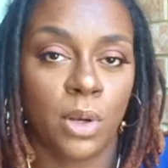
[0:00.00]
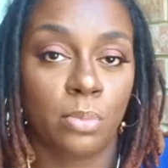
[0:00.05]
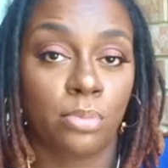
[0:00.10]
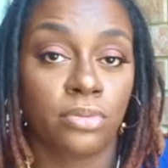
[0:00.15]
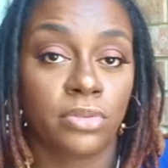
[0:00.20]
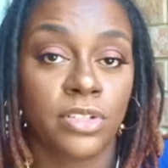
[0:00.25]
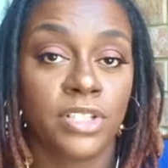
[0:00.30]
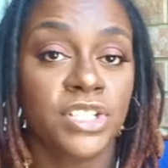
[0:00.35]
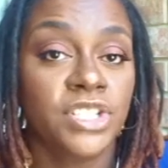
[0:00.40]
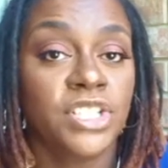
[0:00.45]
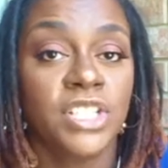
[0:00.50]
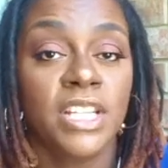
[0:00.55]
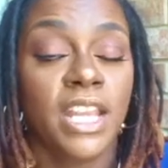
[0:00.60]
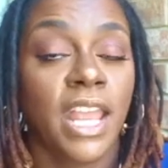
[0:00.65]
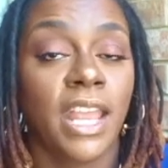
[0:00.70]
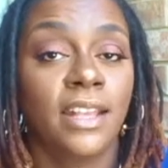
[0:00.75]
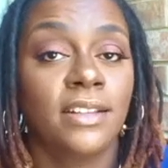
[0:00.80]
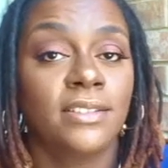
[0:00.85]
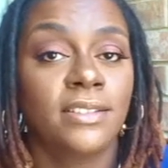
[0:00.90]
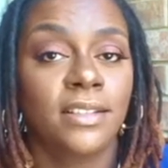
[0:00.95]

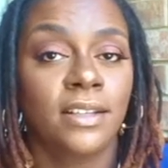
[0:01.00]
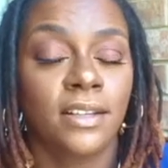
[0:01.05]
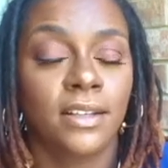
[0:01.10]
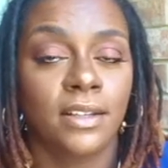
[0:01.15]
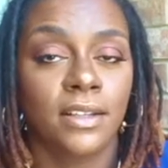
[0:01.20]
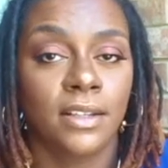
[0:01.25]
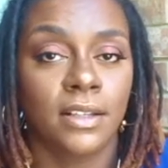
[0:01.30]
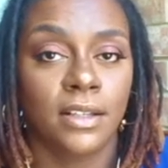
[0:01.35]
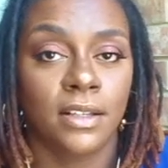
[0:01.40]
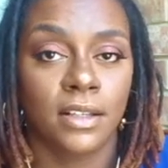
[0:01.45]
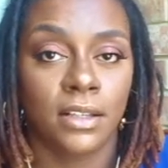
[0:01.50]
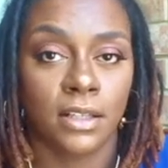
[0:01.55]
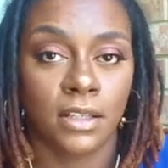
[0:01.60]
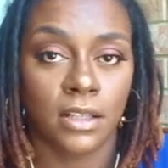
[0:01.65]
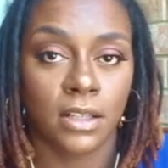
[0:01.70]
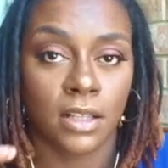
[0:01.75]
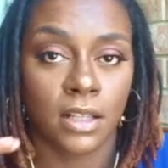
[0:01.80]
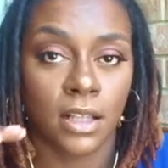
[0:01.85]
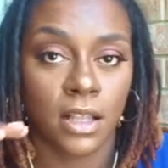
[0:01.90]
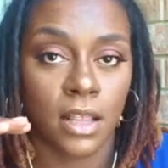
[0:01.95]
appreciate
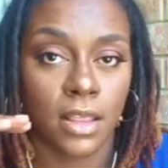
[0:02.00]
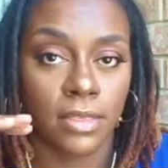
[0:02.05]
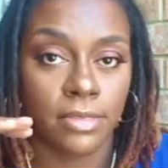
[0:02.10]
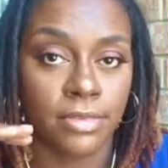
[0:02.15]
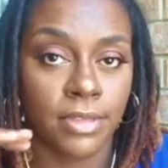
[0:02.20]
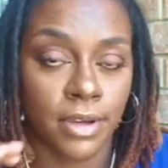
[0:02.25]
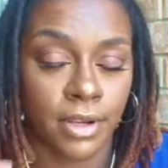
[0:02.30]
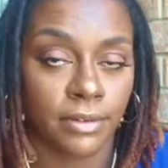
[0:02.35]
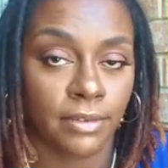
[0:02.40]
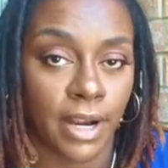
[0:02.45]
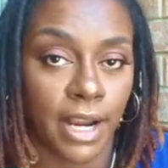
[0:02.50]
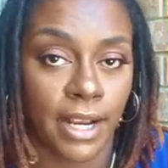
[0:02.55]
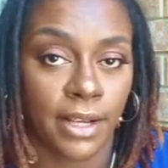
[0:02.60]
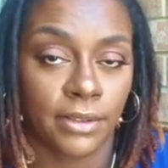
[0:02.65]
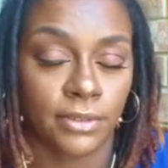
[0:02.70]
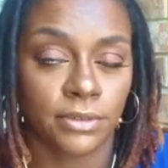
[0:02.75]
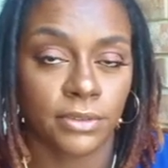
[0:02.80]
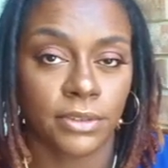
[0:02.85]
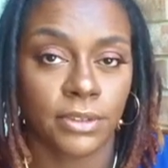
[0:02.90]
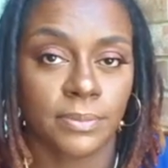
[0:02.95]
the
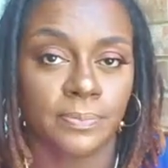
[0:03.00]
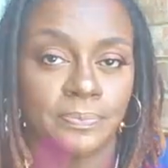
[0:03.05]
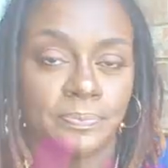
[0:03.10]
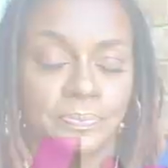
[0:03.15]
ground.